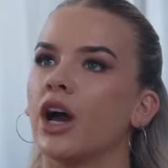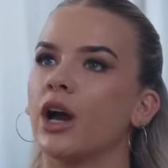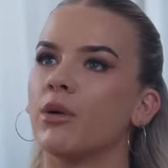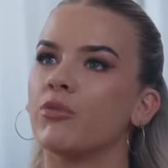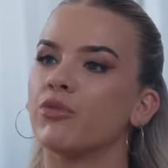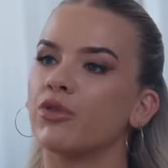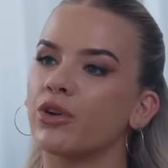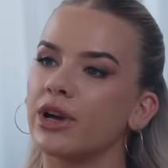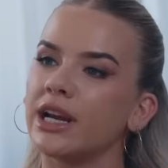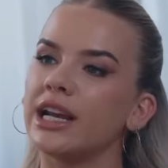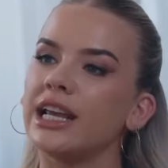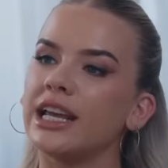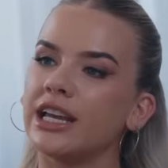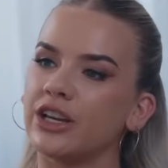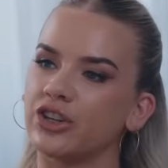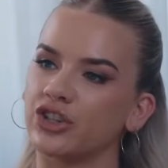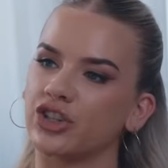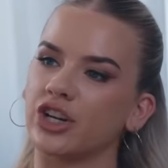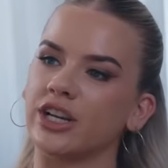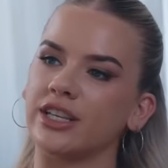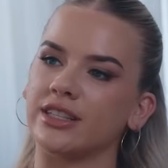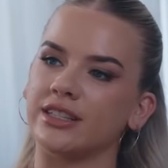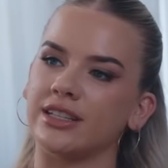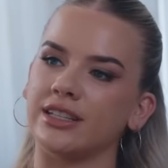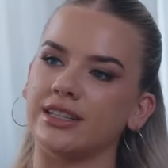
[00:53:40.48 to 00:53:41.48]
I'm really
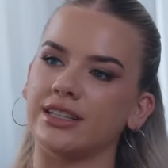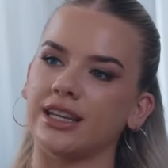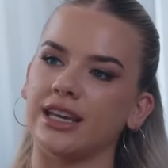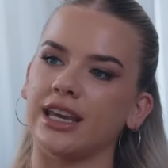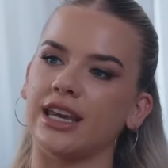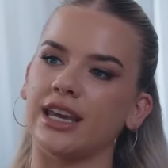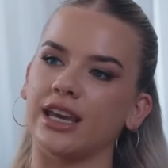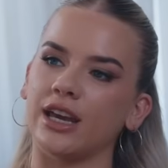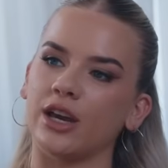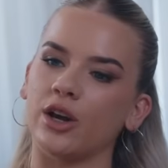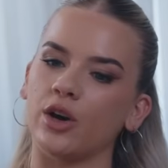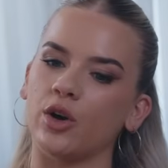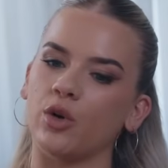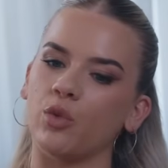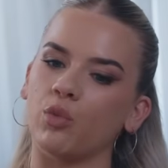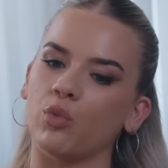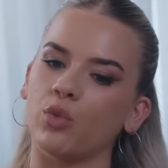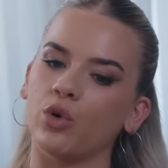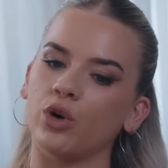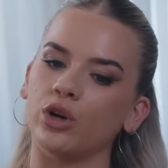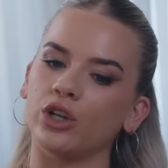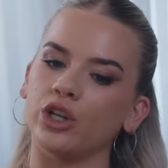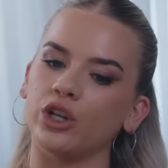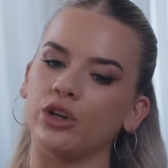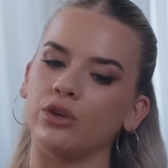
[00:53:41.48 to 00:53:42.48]
interested to hear
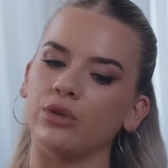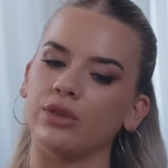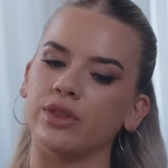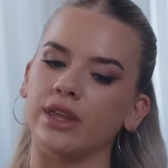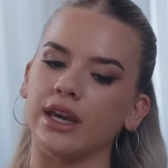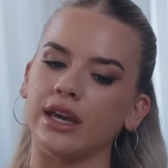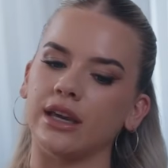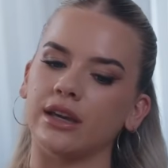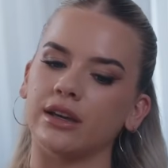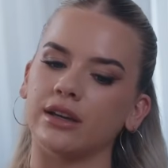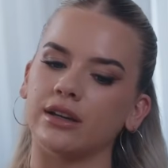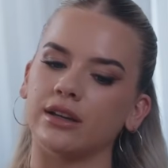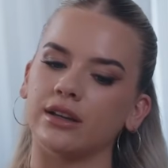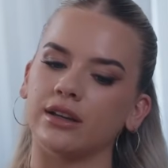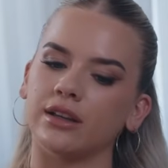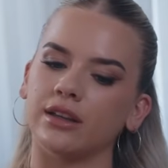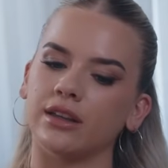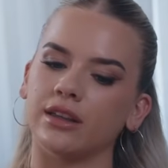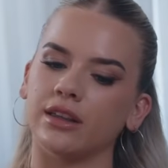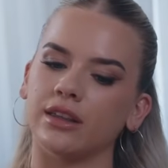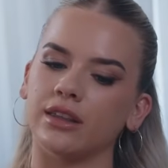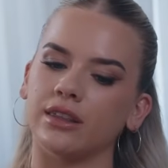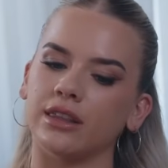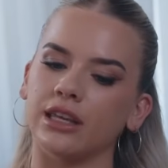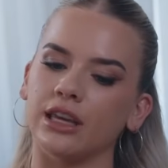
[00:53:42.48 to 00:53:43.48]
what you think
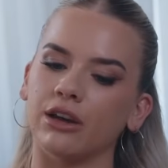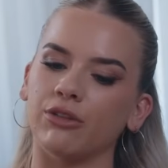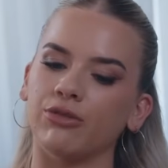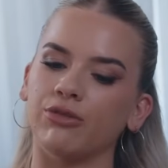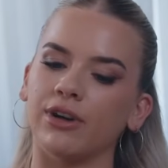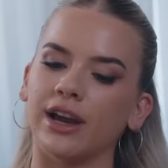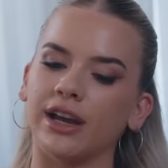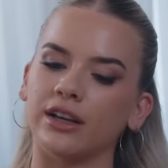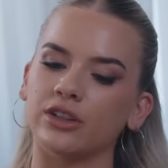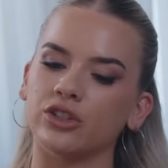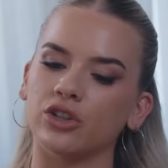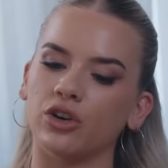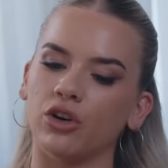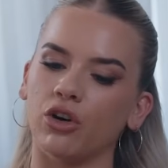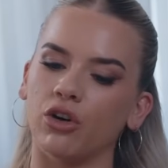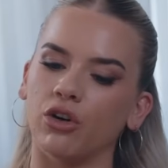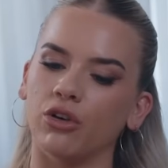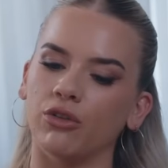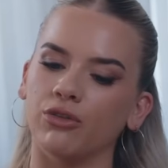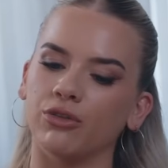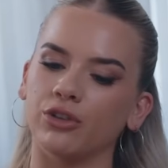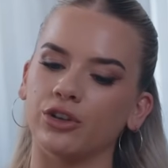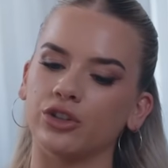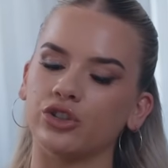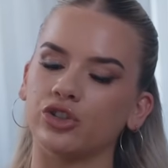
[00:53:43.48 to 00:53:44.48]
the effect
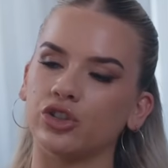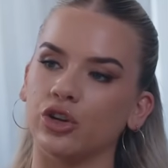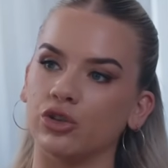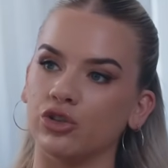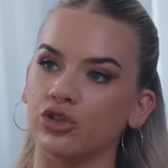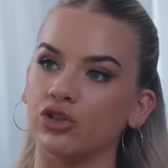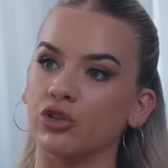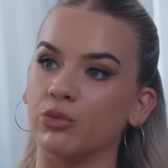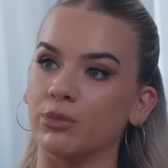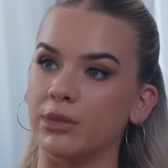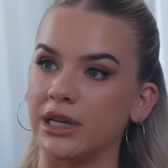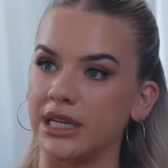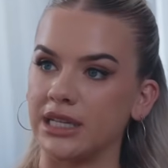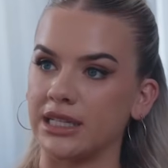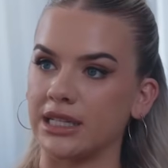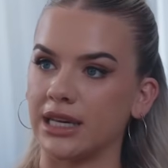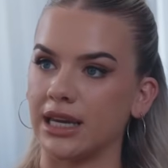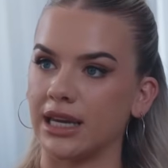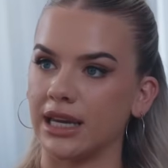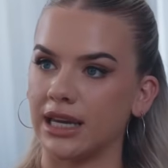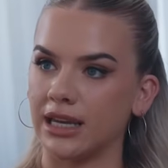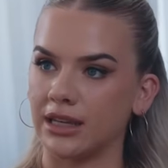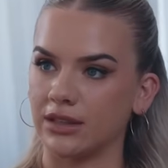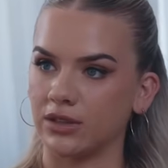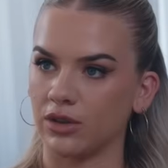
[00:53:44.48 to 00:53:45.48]
of social media
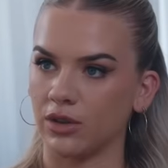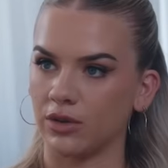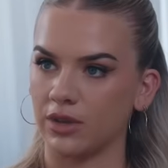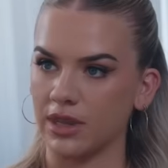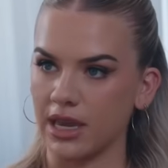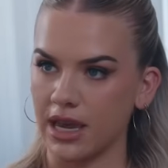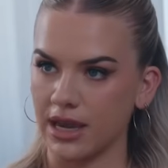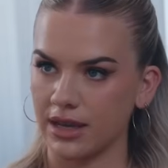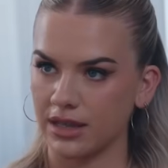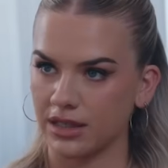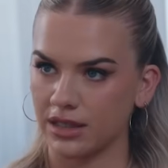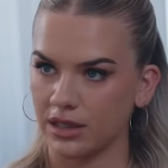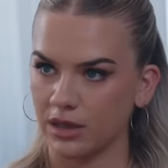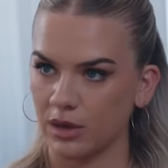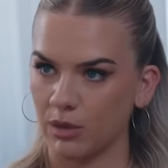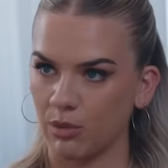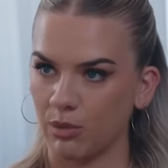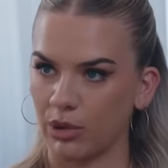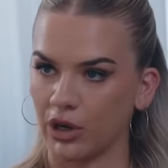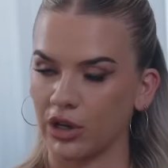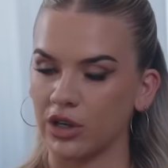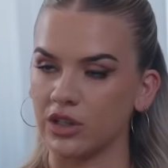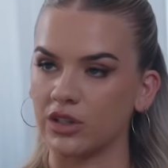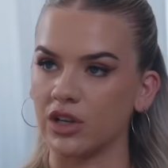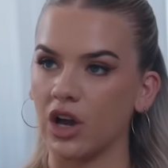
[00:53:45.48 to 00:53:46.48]
is on this,
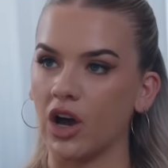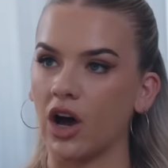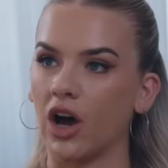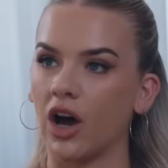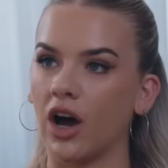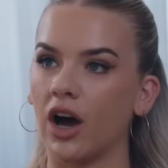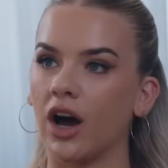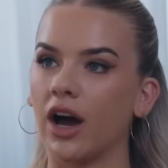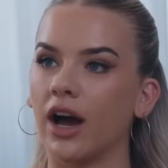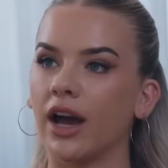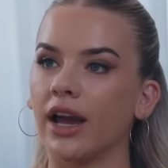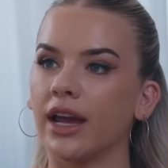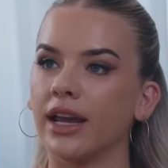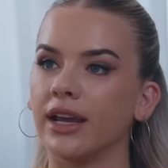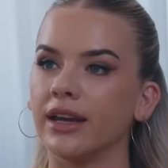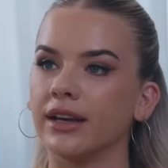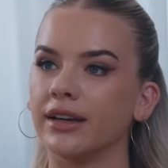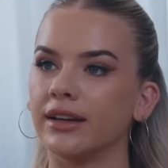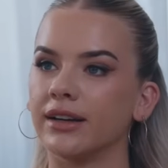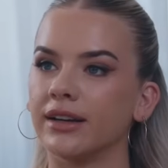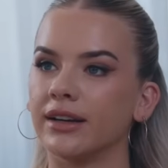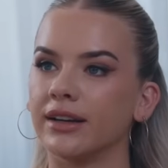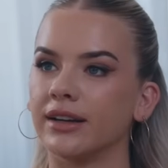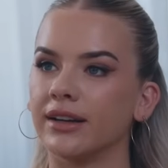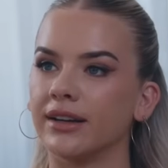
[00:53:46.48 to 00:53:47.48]
because I
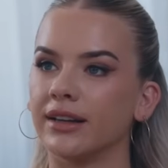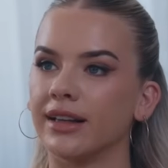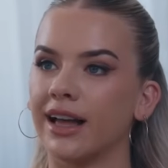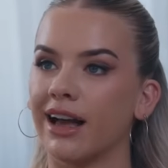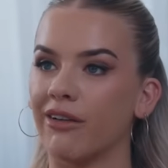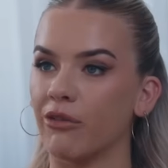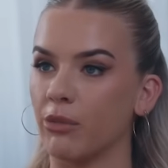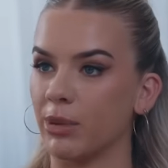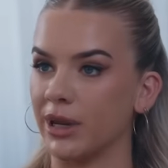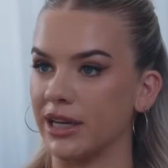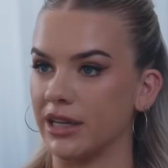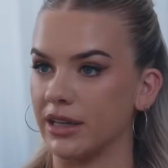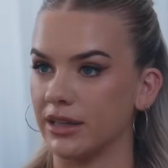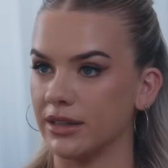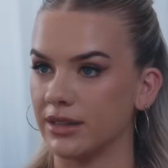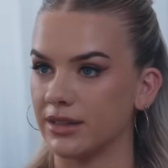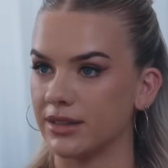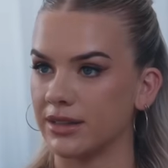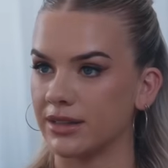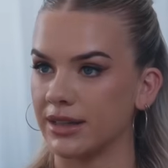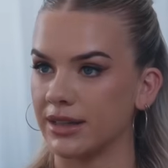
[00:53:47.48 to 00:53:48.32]
have opinions.